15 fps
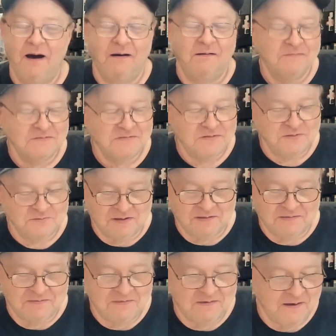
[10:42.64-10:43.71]
Excuse me,
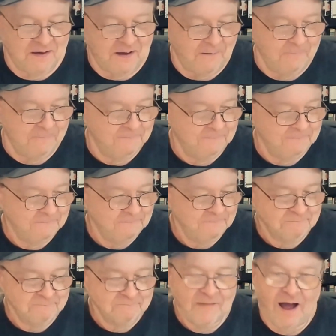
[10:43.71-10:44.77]
the
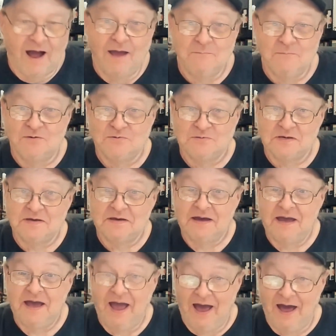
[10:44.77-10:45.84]
iMusic
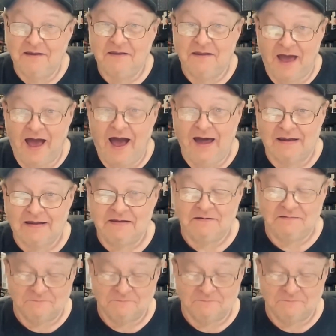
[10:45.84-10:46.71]
had it,